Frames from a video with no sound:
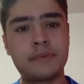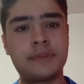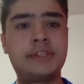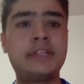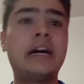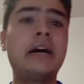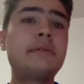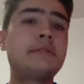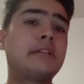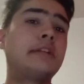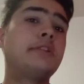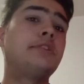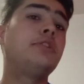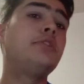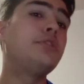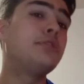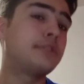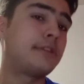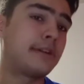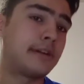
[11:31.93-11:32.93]
times that you
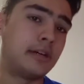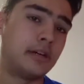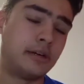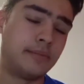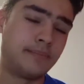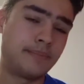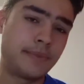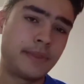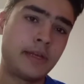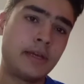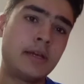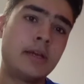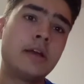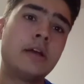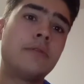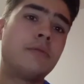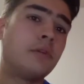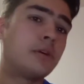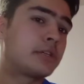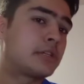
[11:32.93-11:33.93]
use the car.
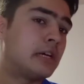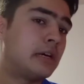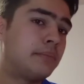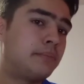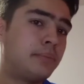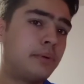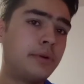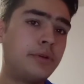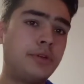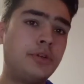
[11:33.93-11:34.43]
For example,